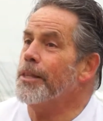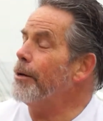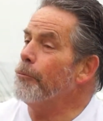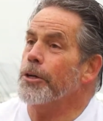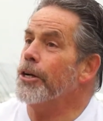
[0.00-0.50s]

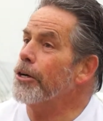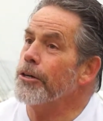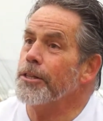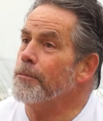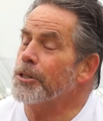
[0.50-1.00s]
that where they're
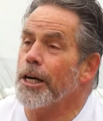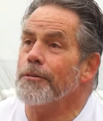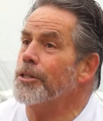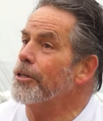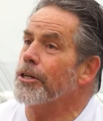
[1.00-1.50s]
hurting
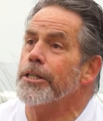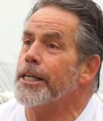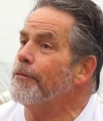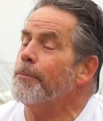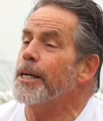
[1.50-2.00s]
themselves and they're hurting
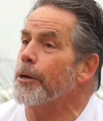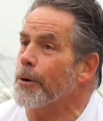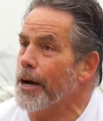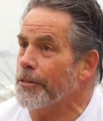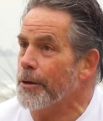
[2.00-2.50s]
everybody
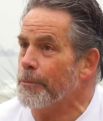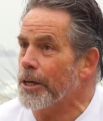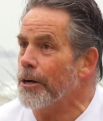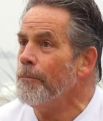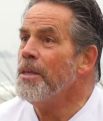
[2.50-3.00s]
around them,
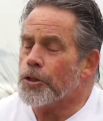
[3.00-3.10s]
you know?